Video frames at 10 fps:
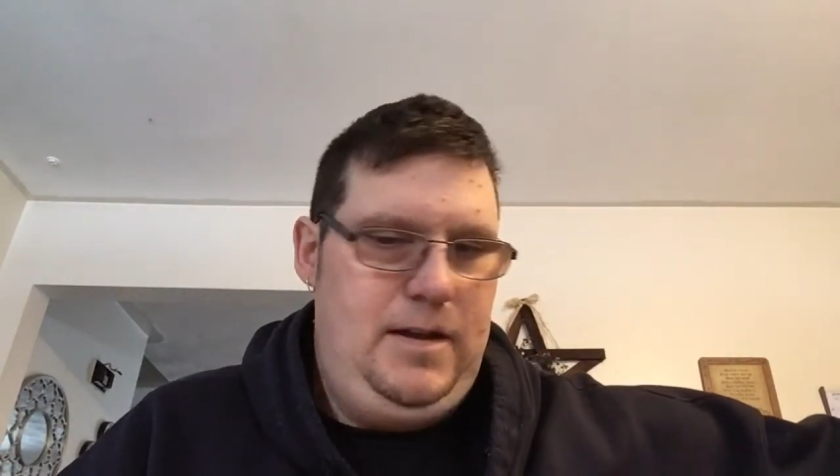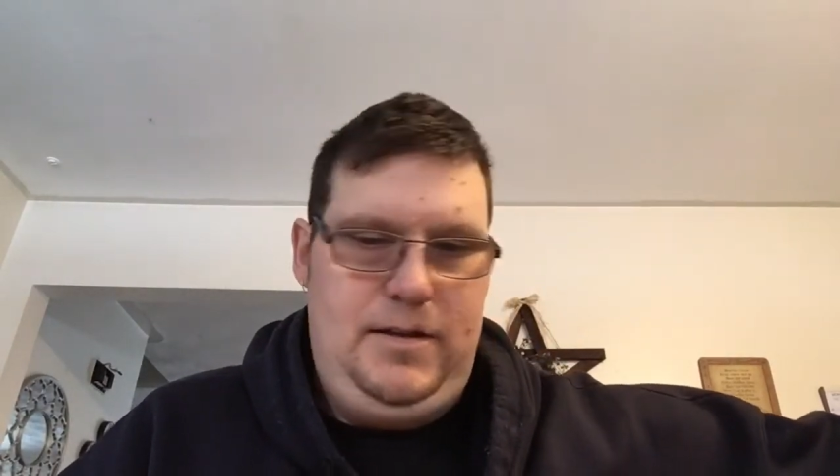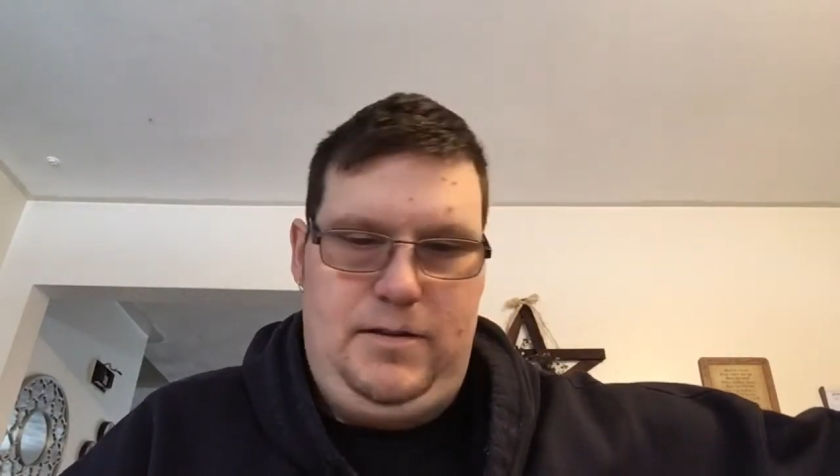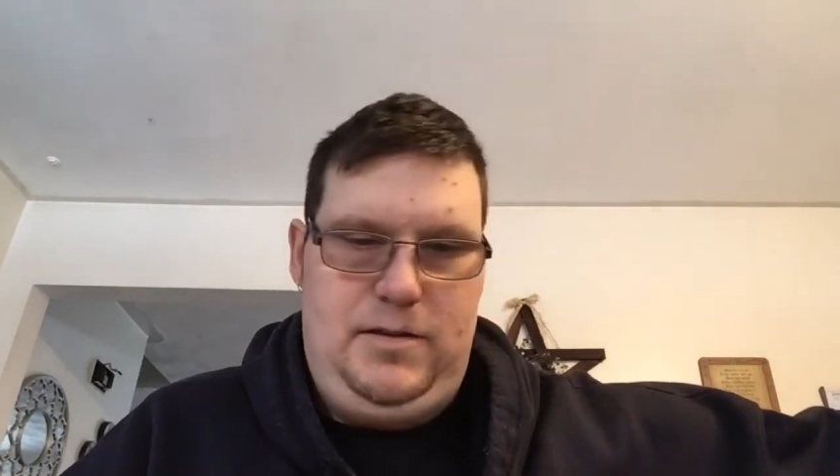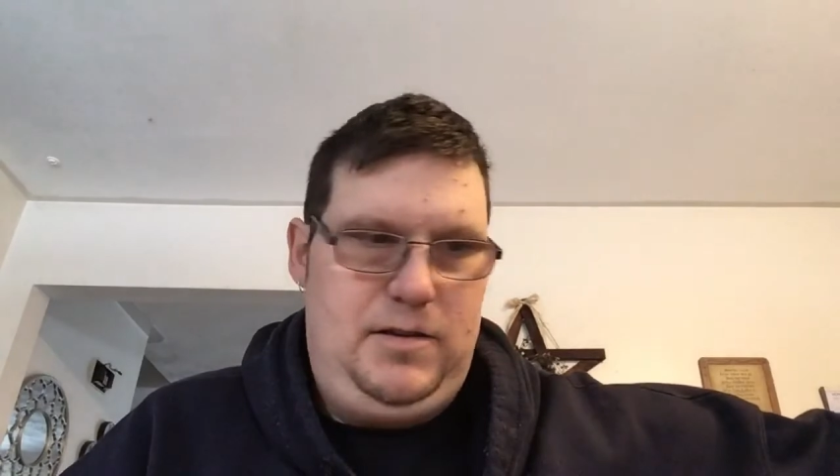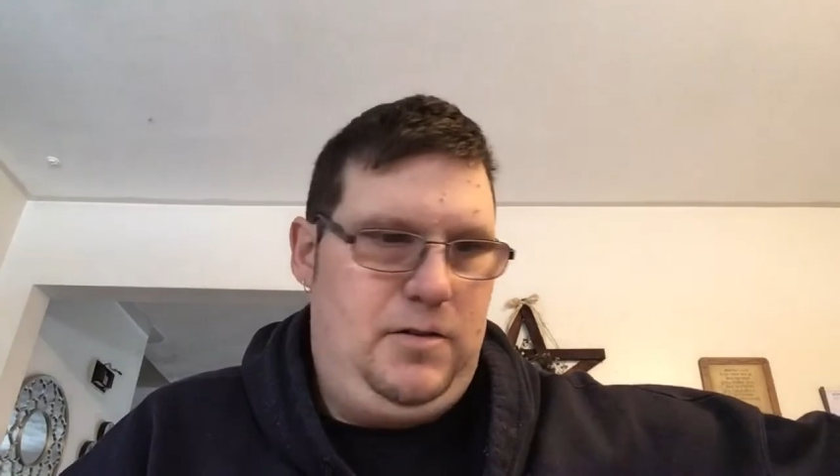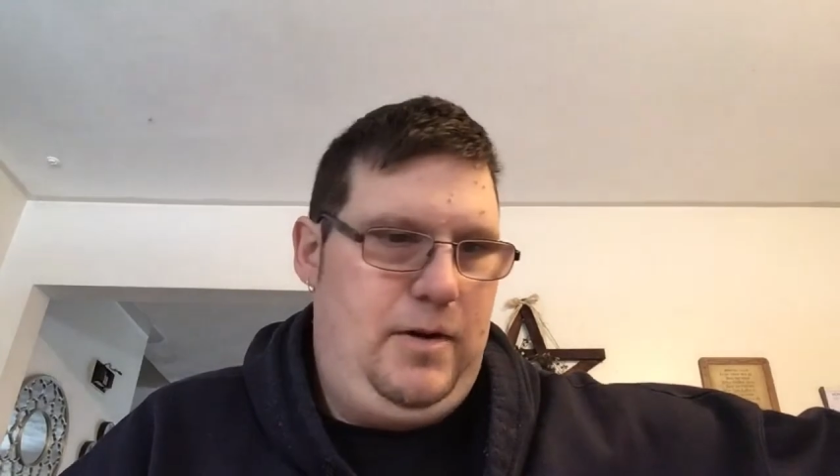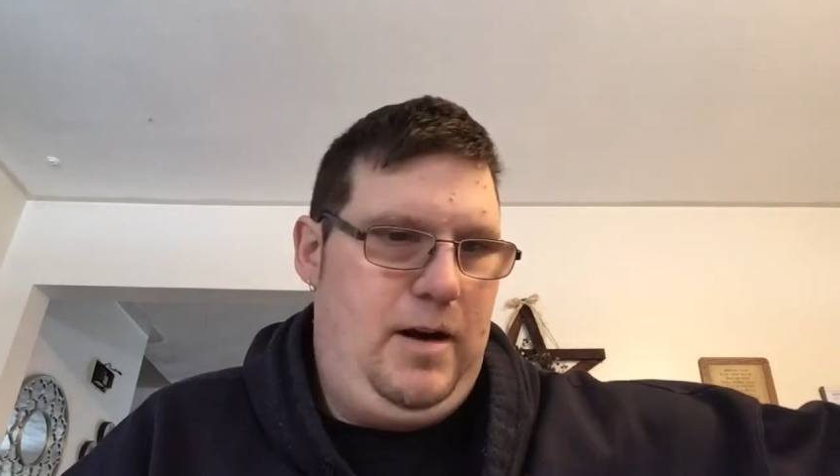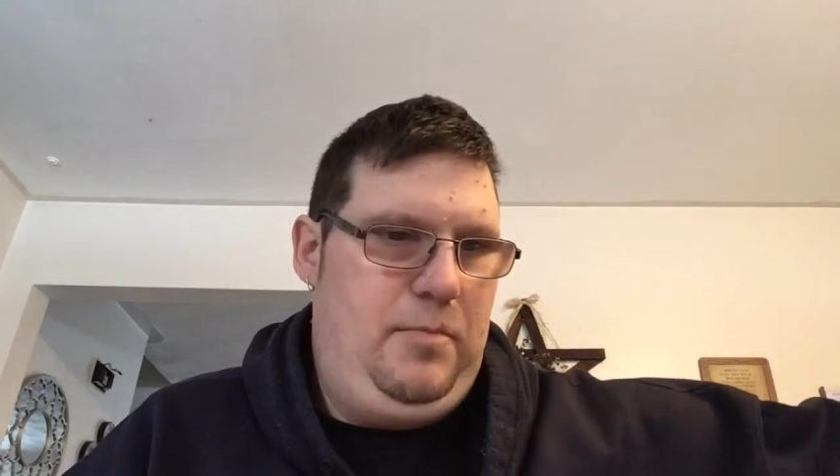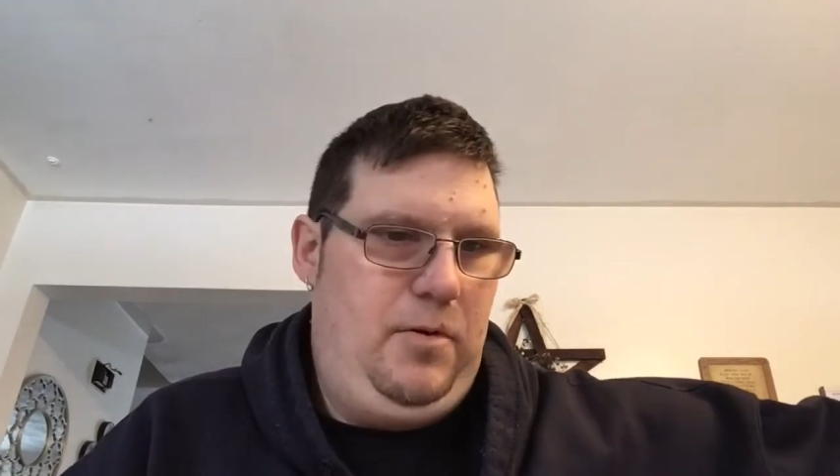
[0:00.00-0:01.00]

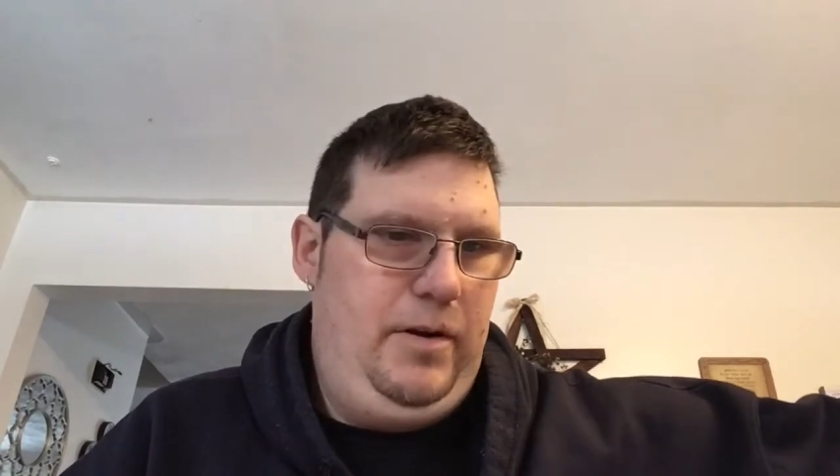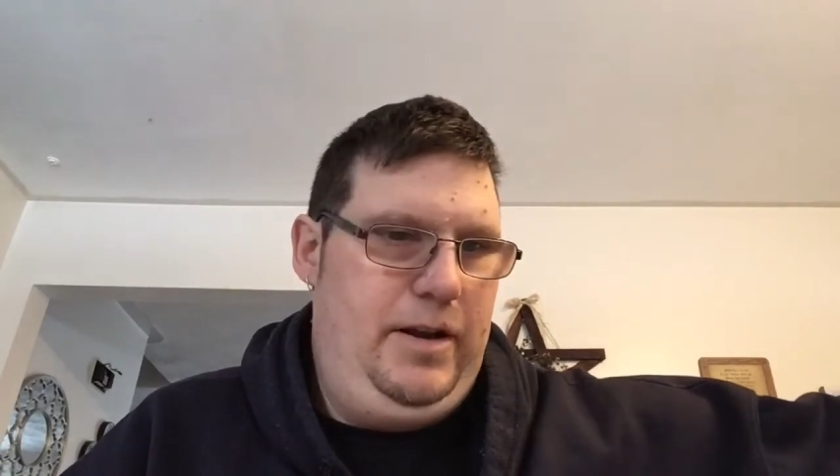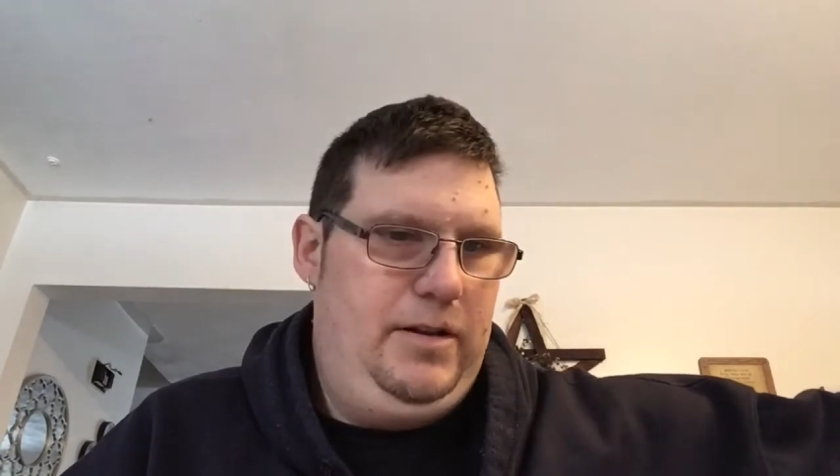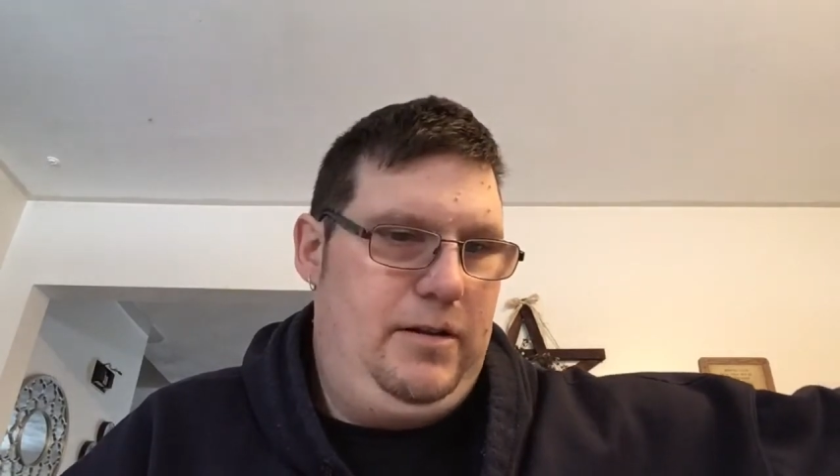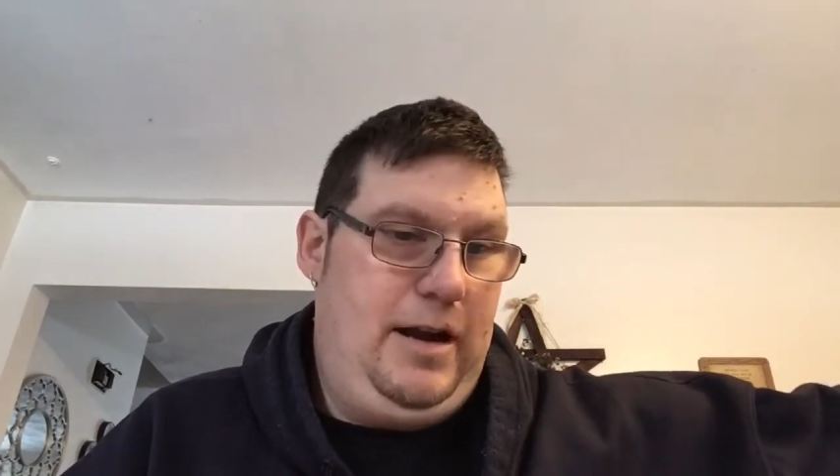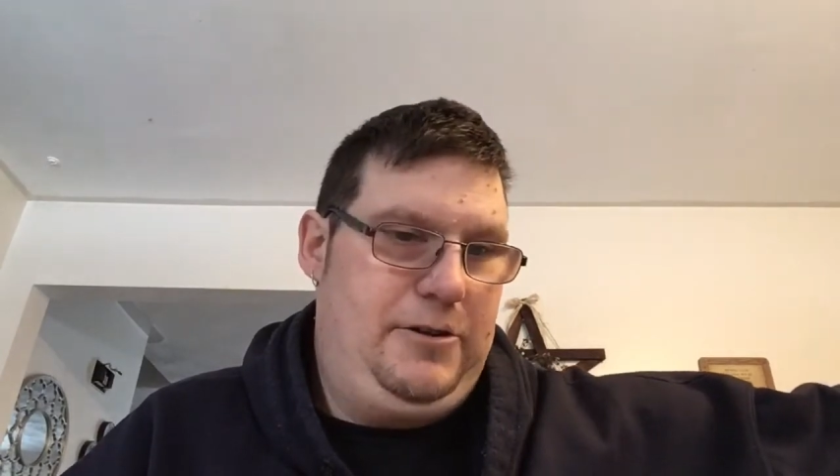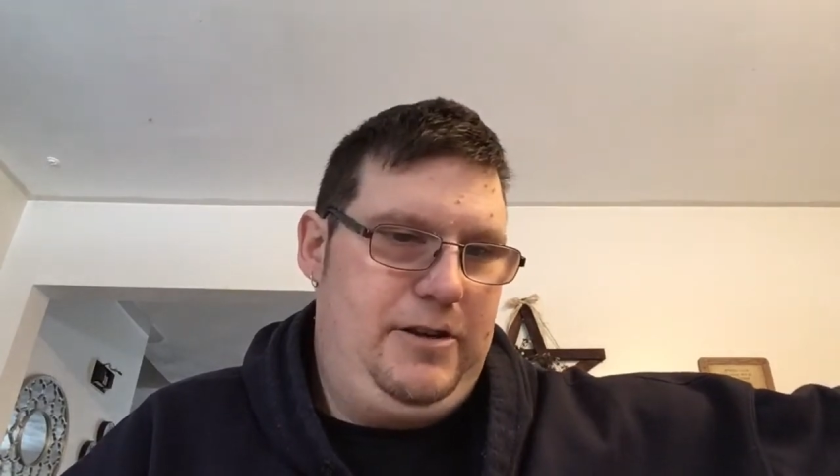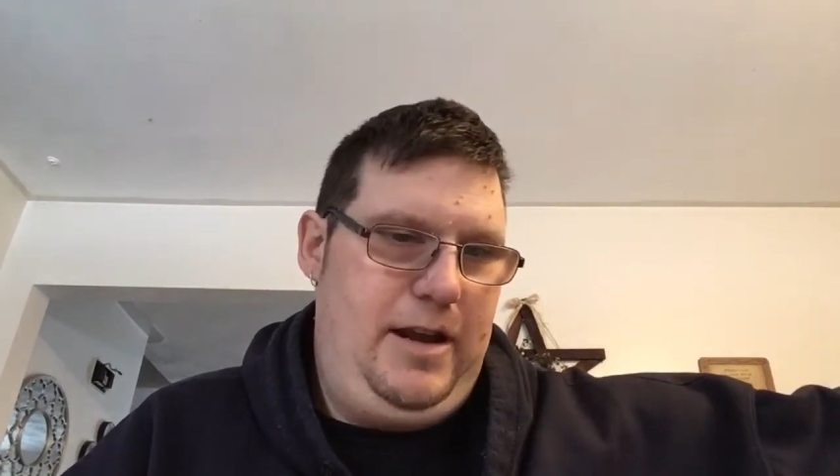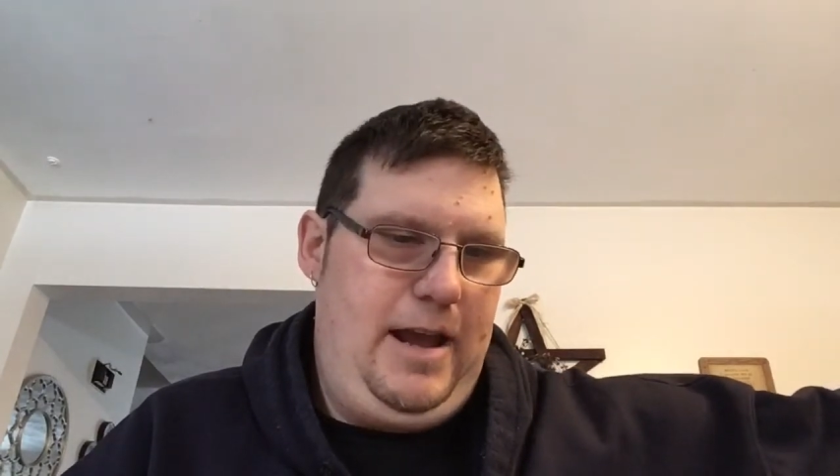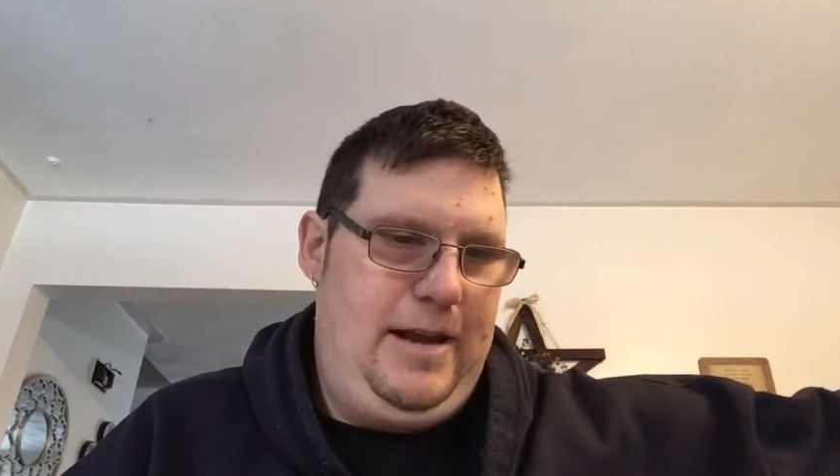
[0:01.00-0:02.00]
square point, or
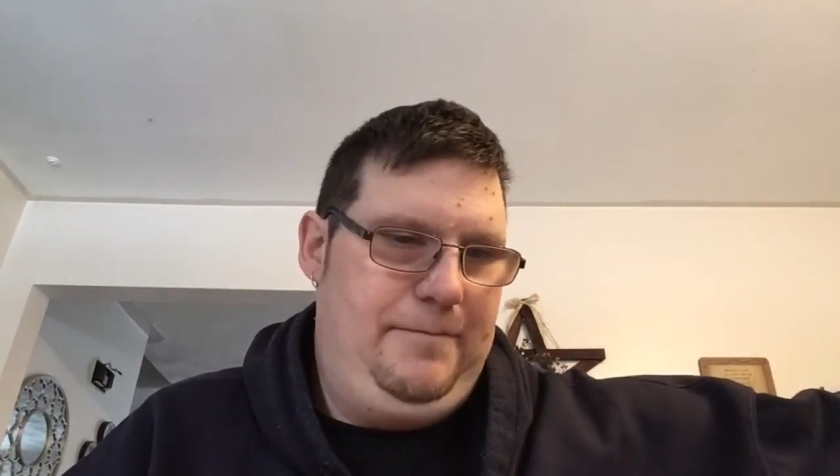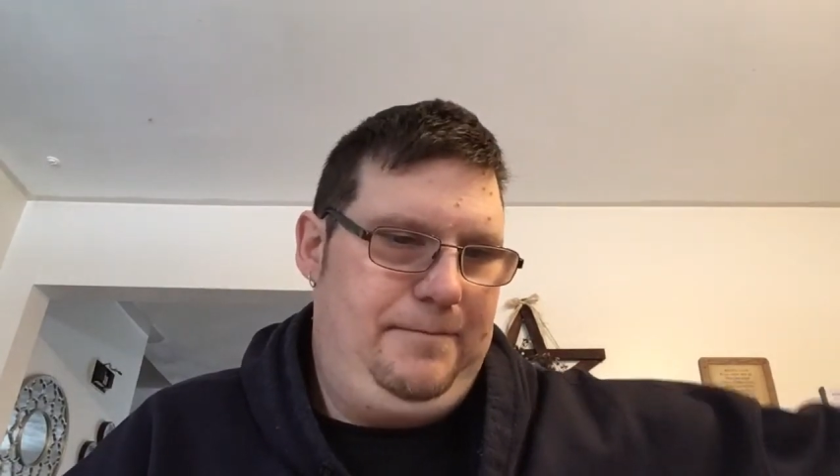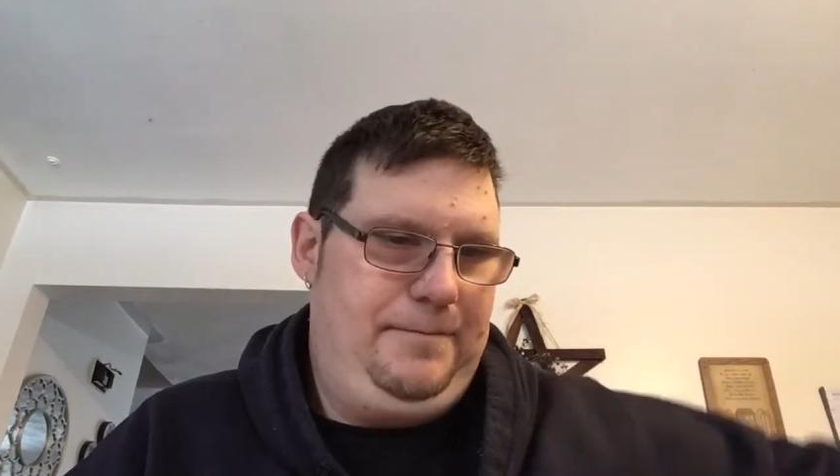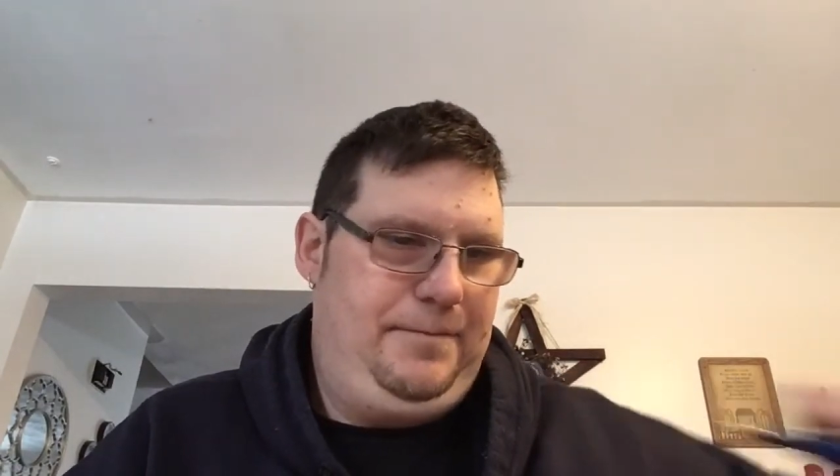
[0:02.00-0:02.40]
actually, and